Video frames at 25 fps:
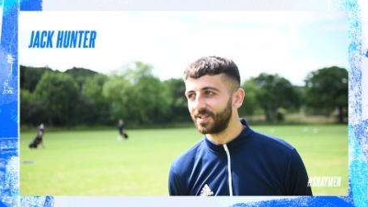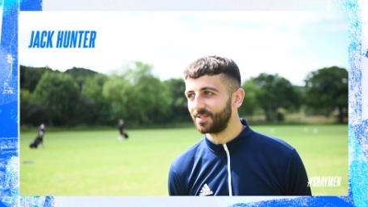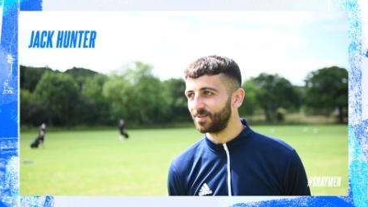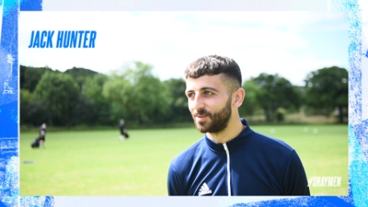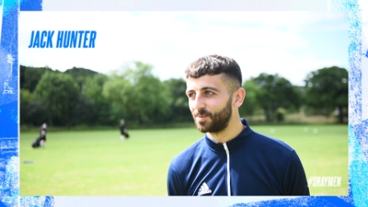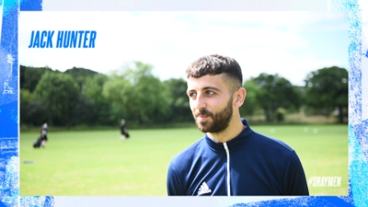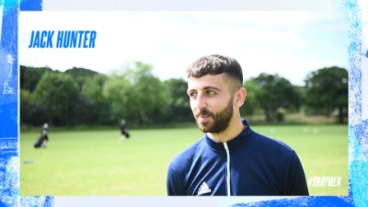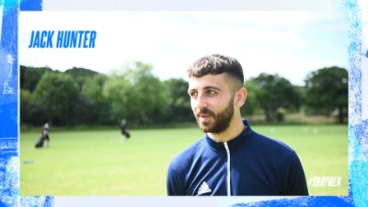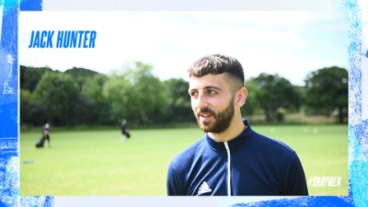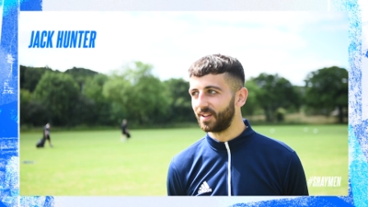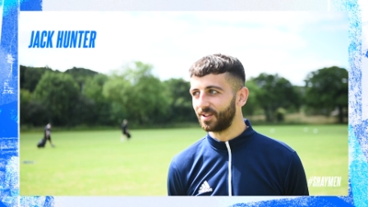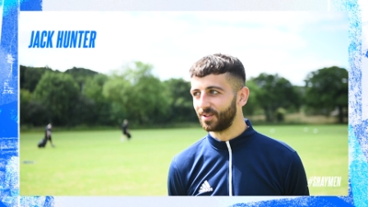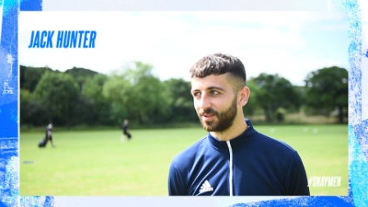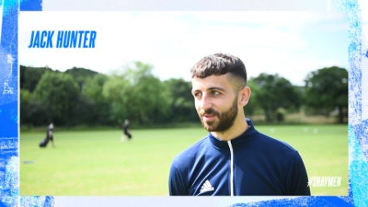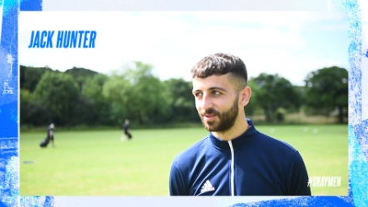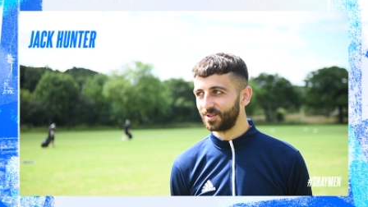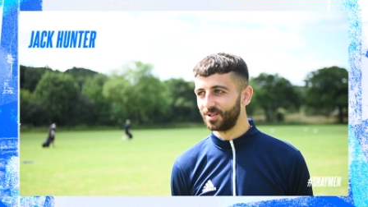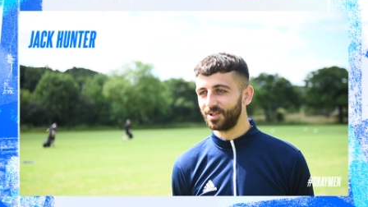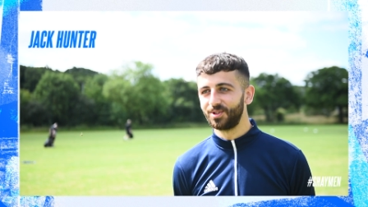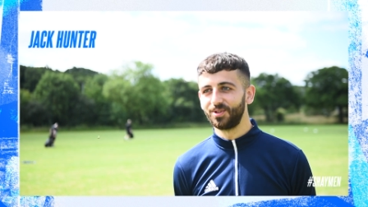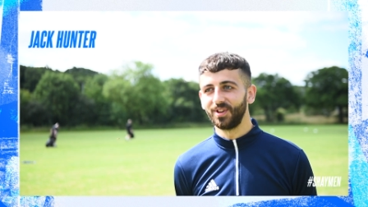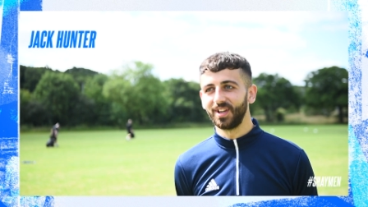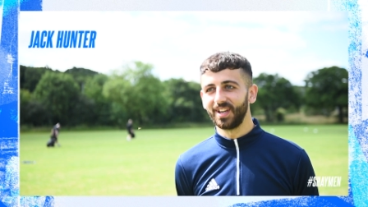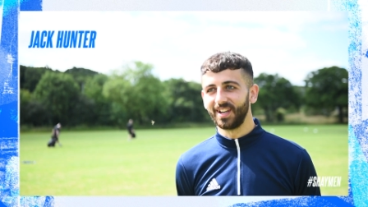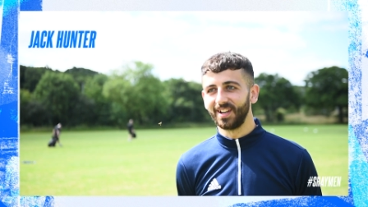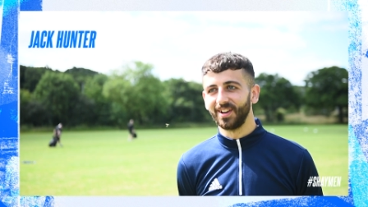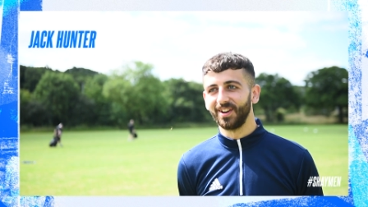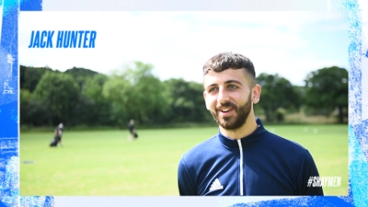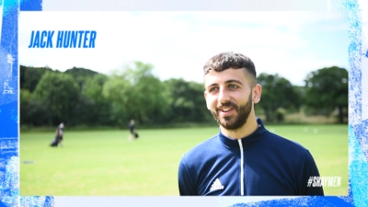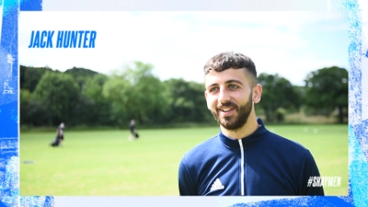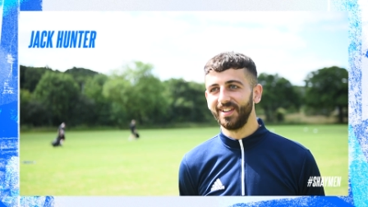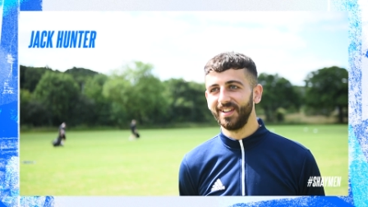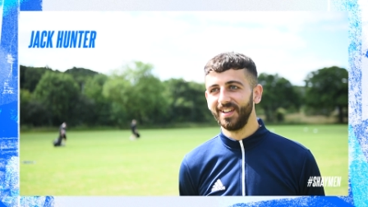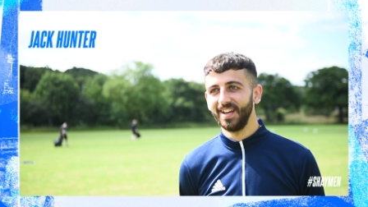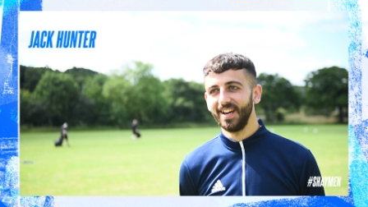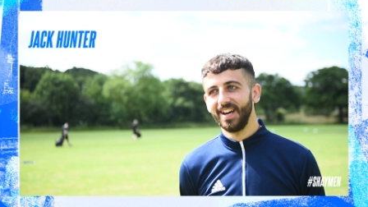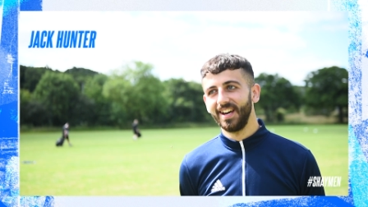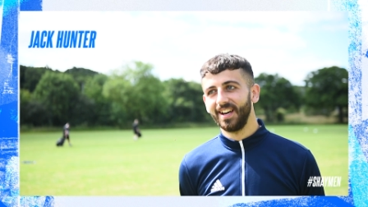I've just been concentrating
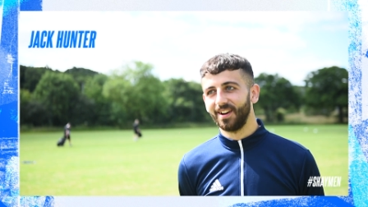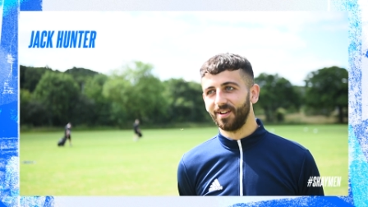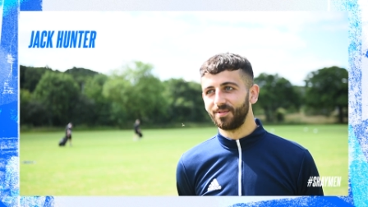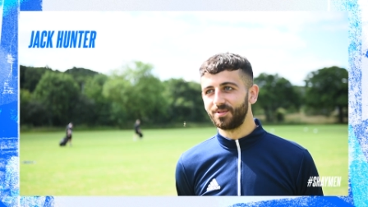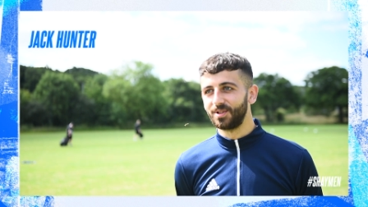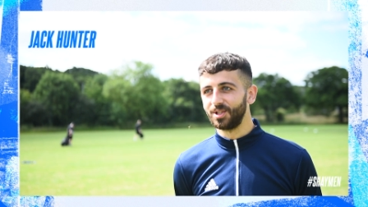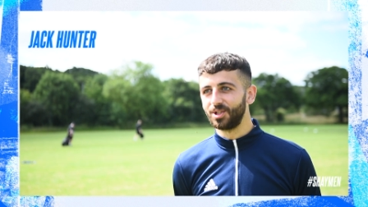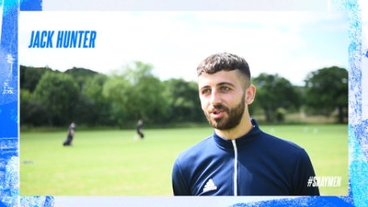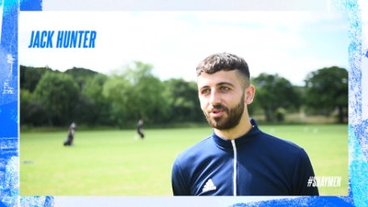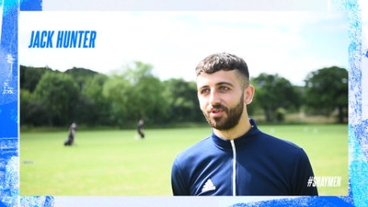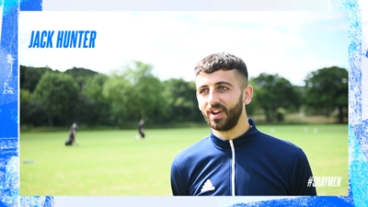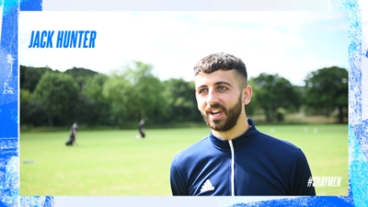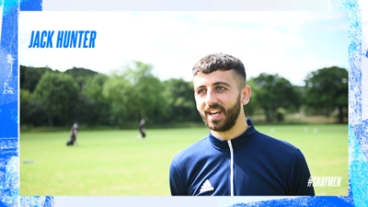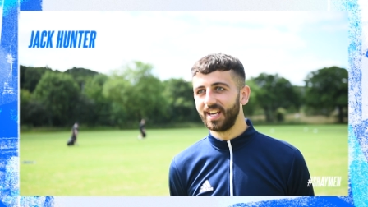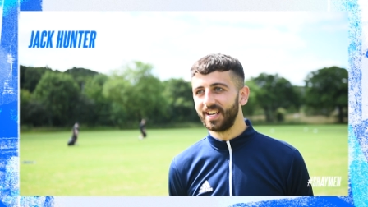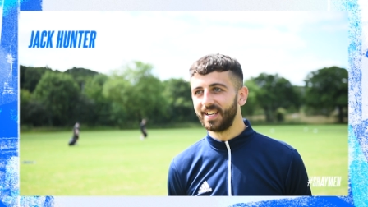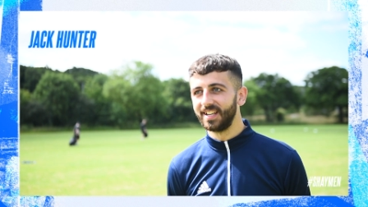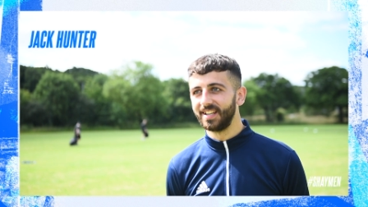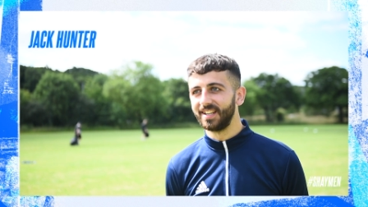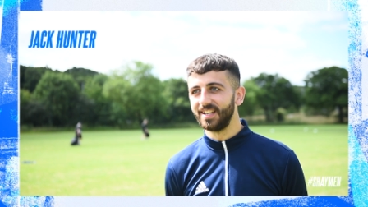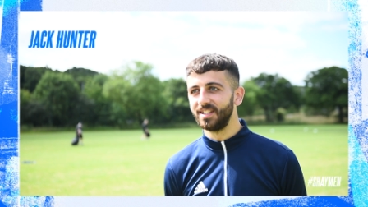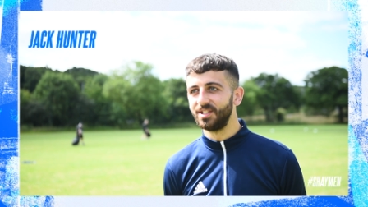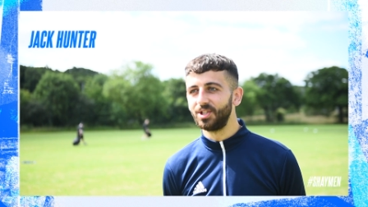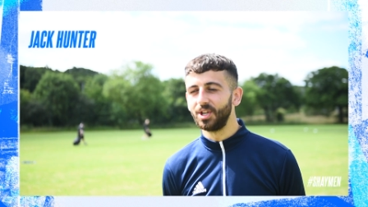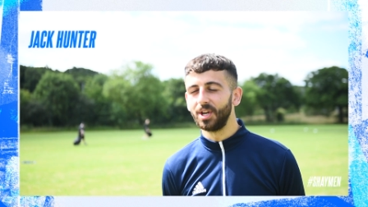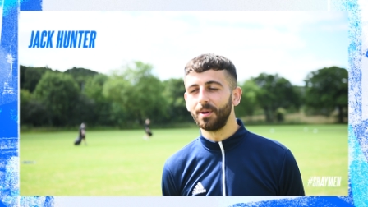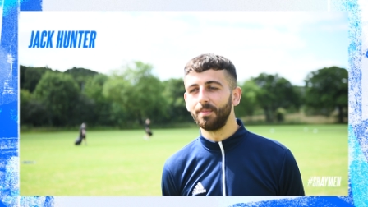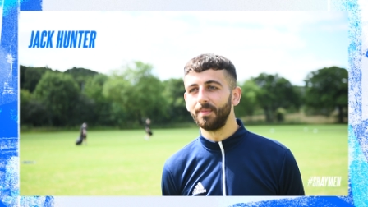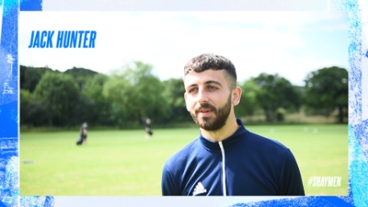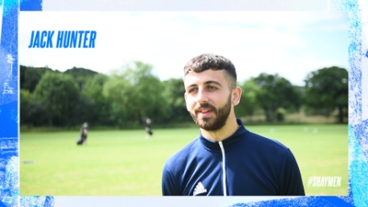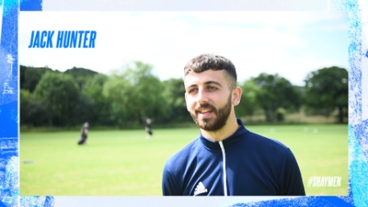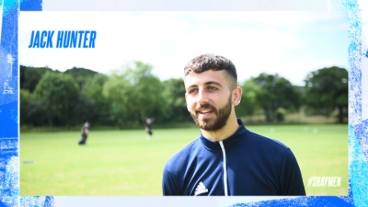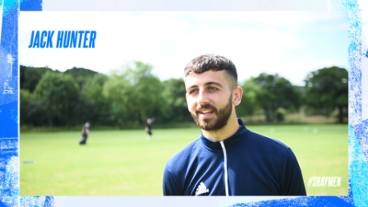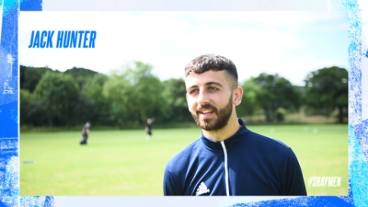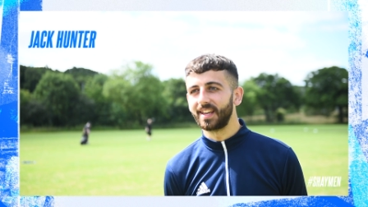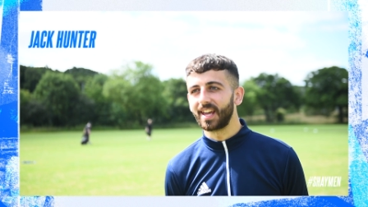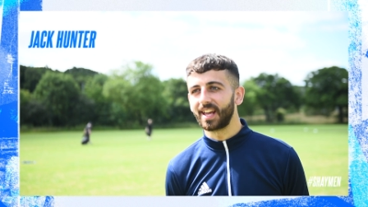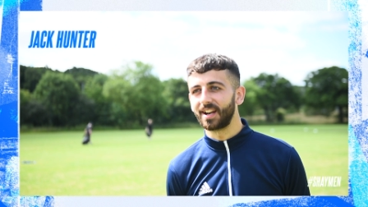on obviously training and gym and
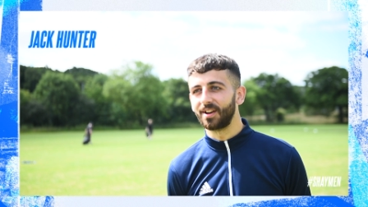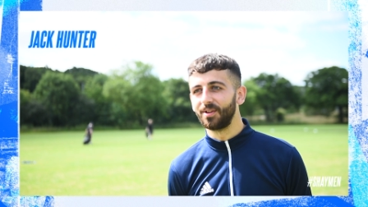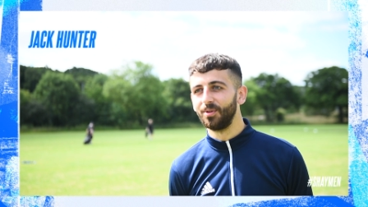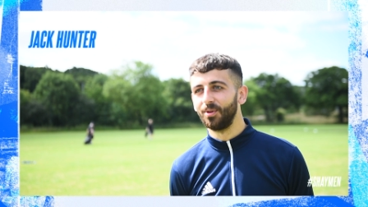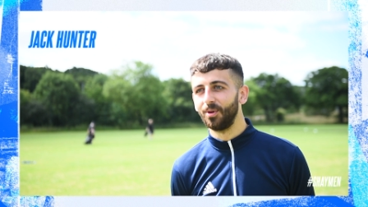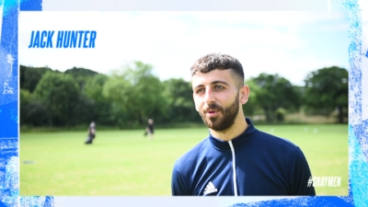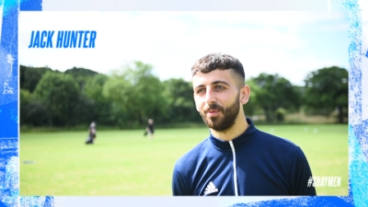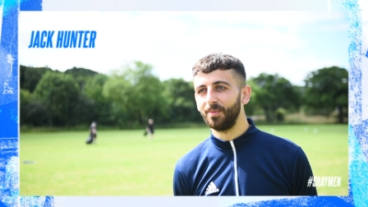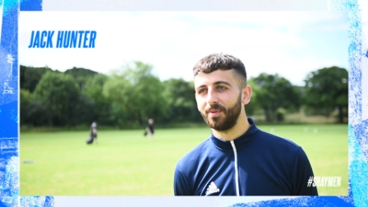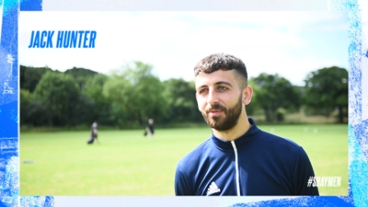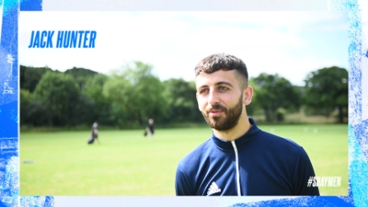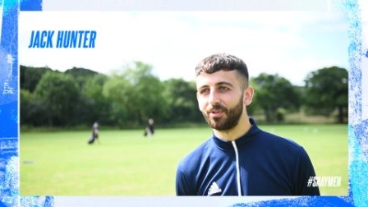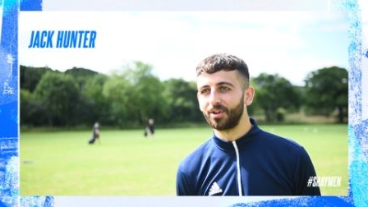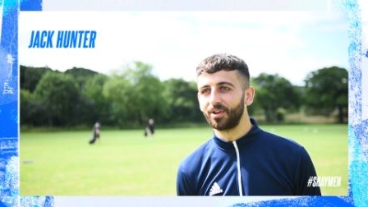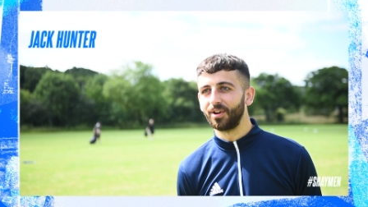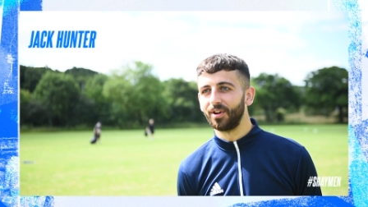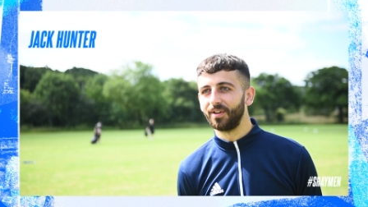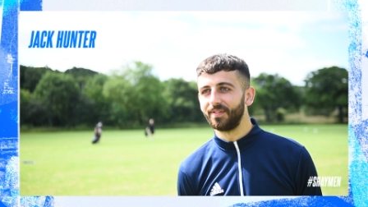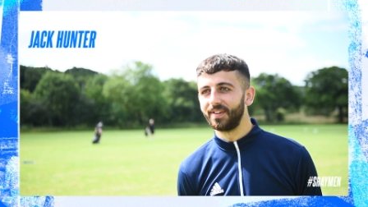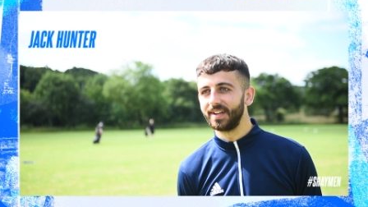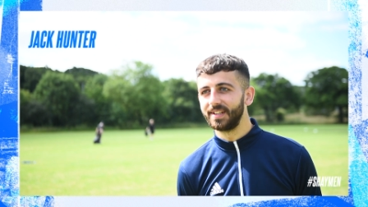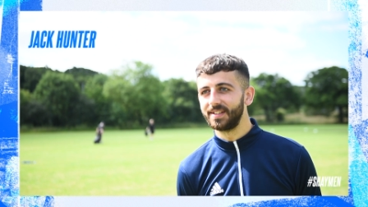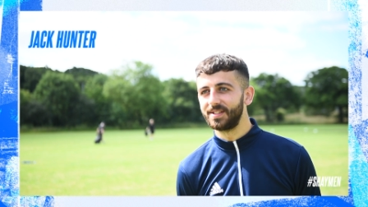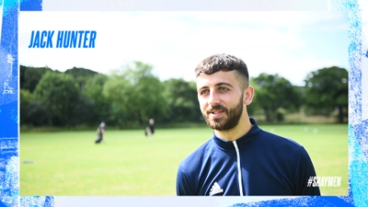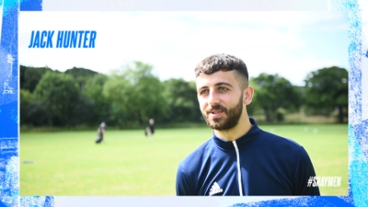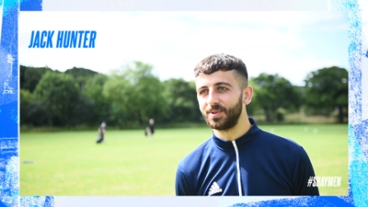then getting home and recovered.